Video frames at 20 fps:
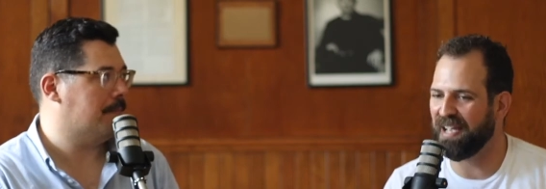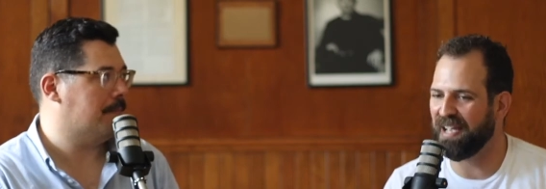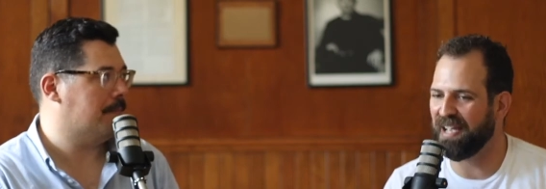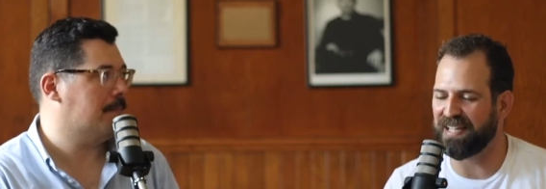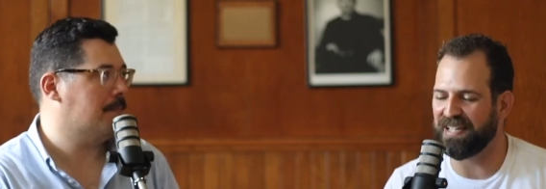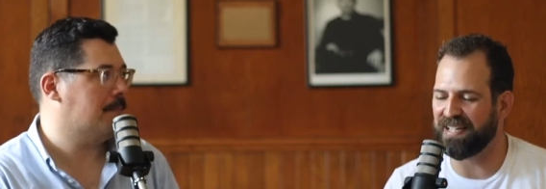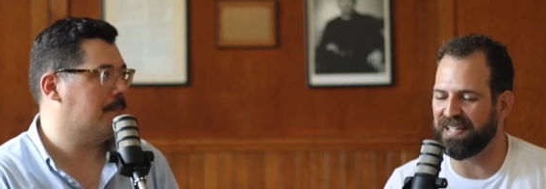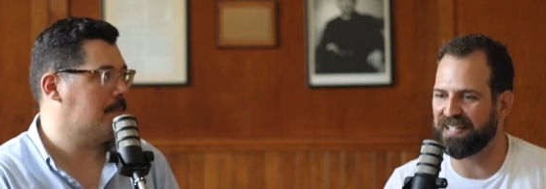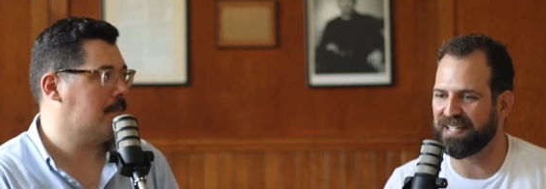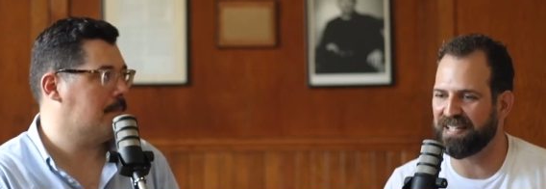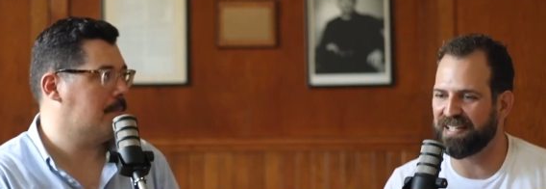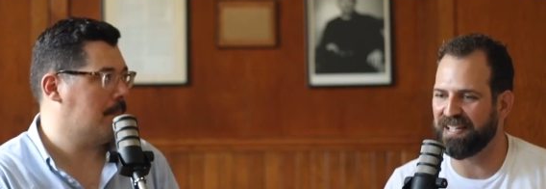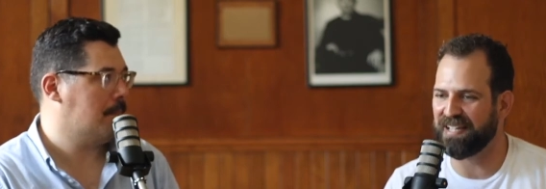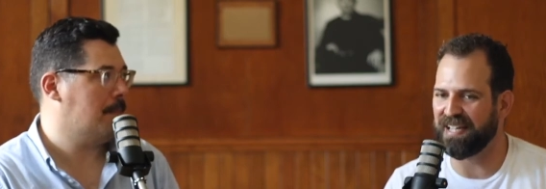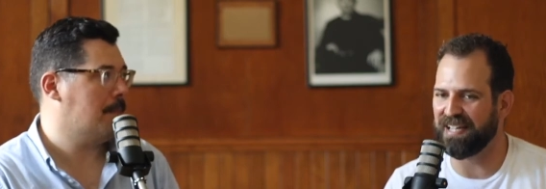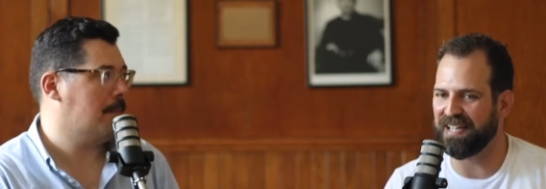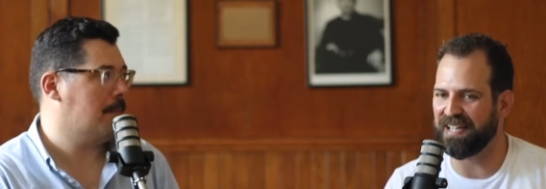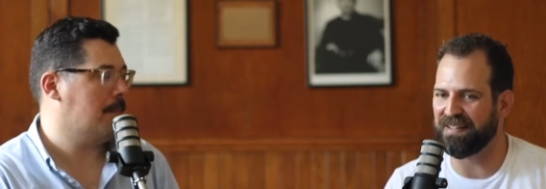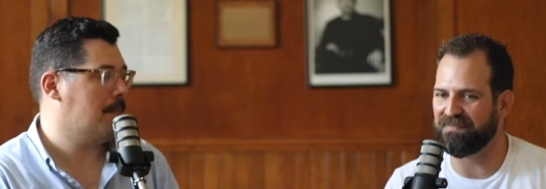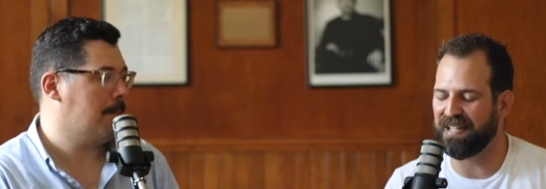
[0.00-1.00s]
Speaker 1: And um,
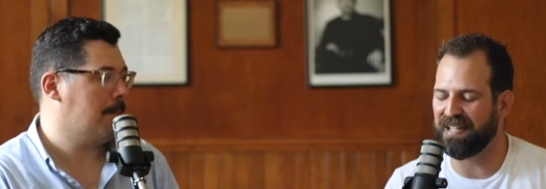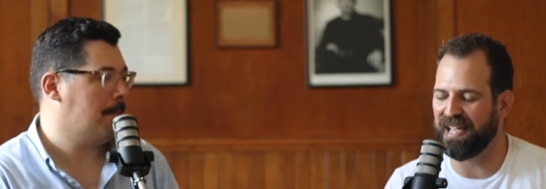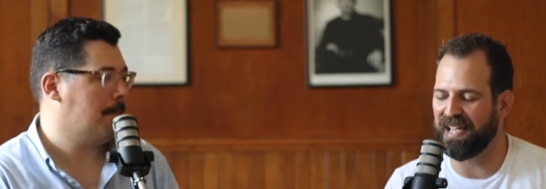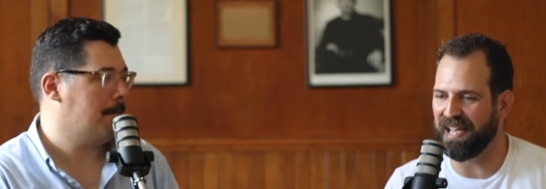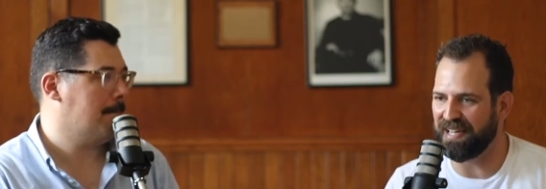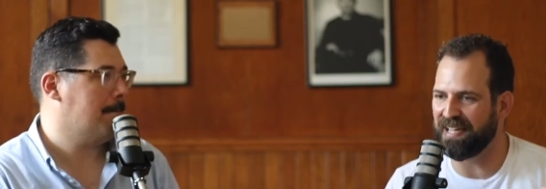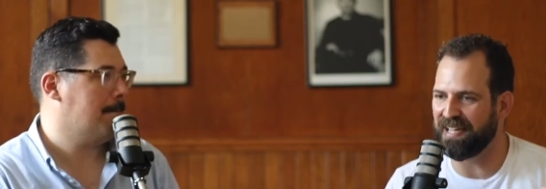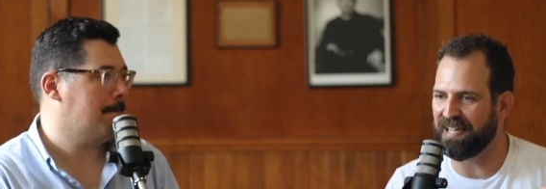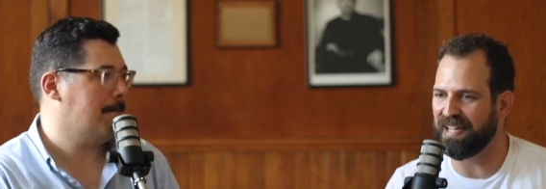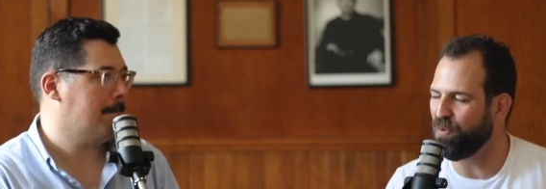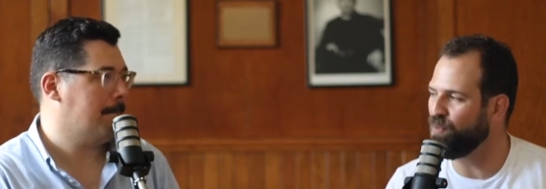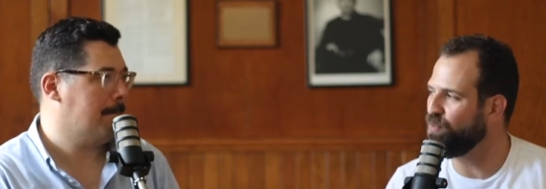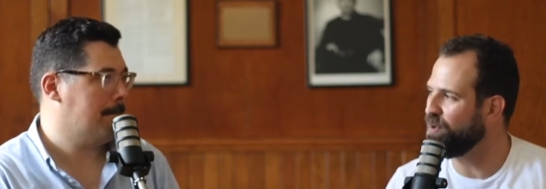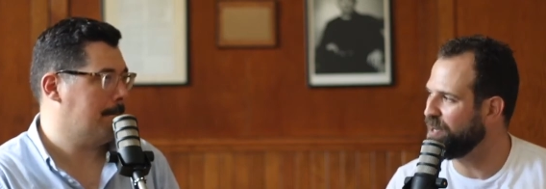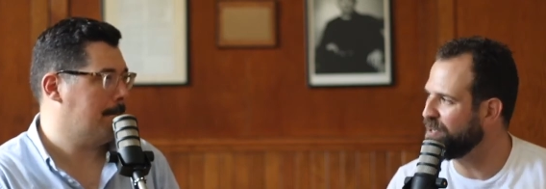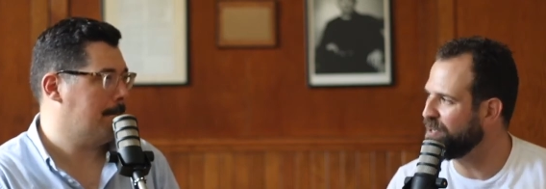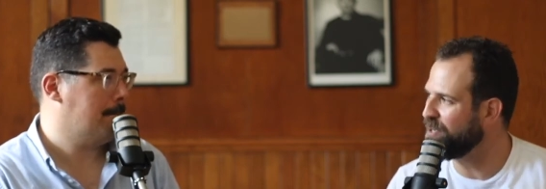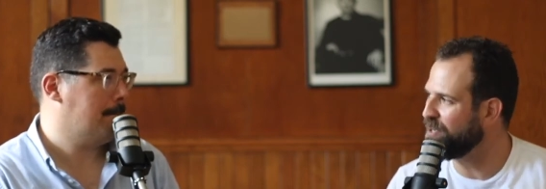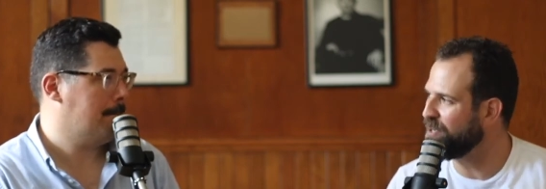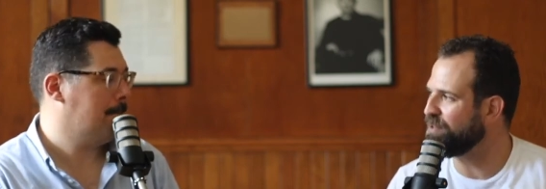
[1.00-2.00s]
and it
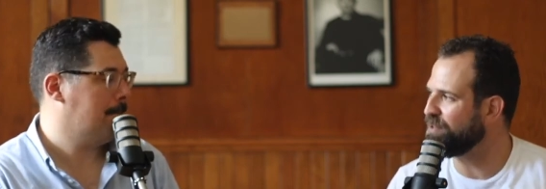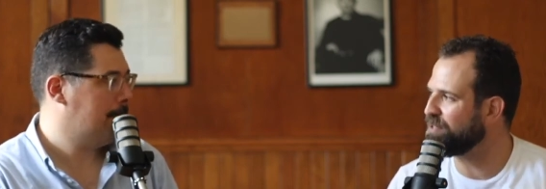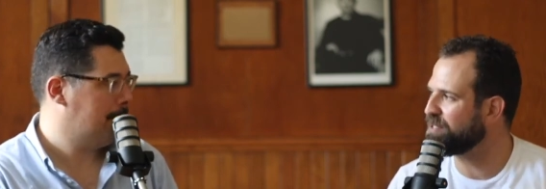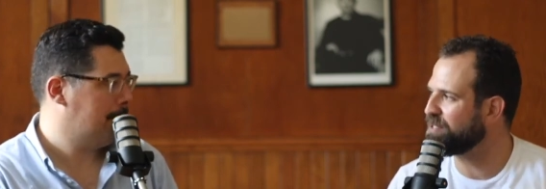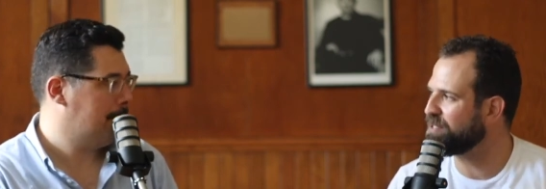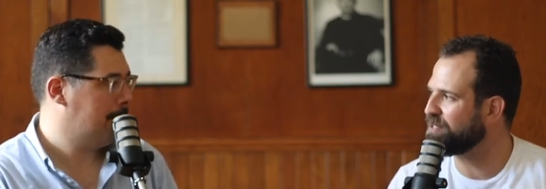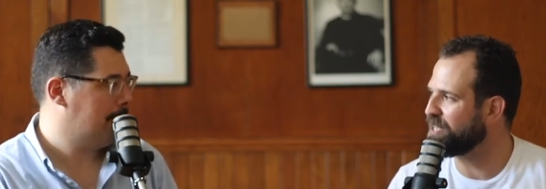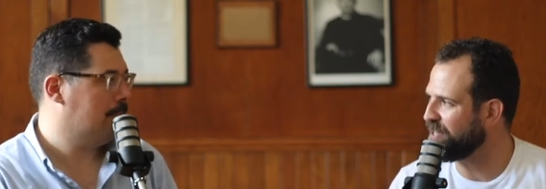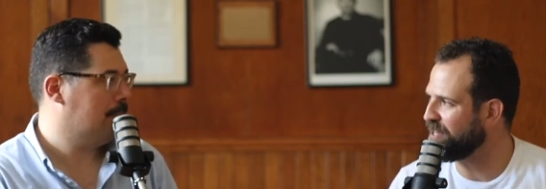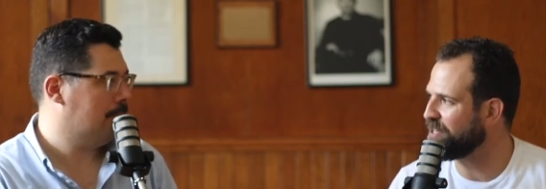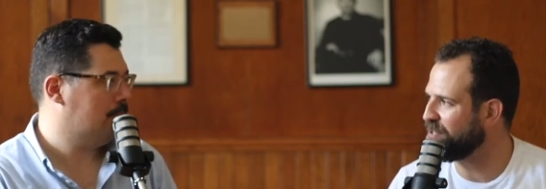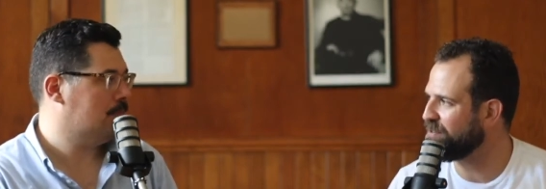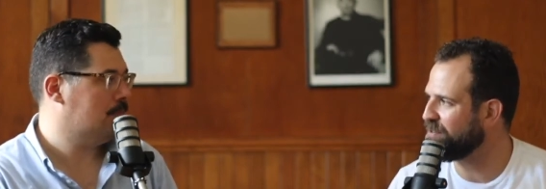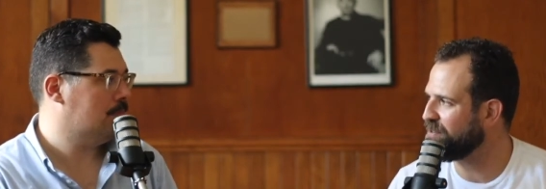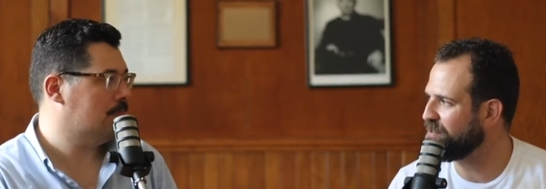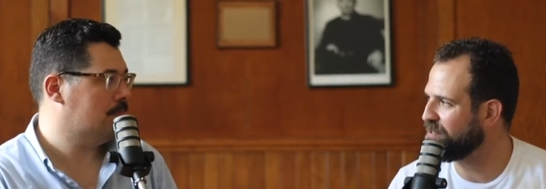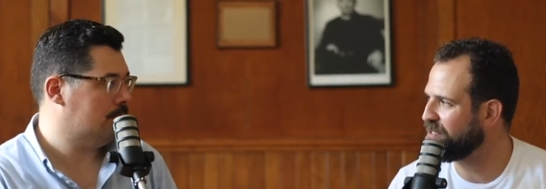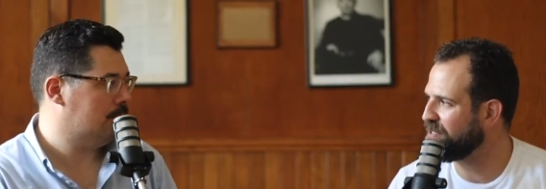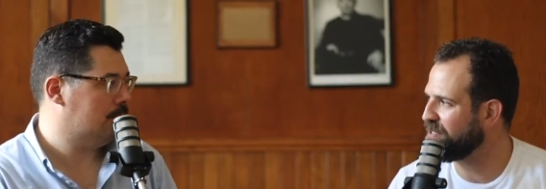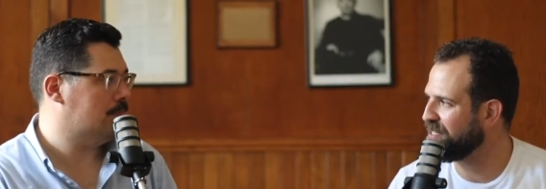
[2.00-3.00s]
will convict you,
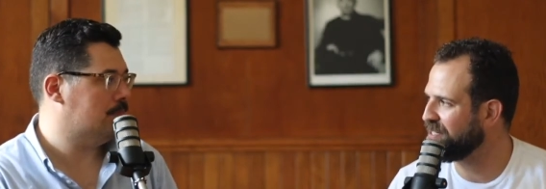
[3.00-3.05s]
mm.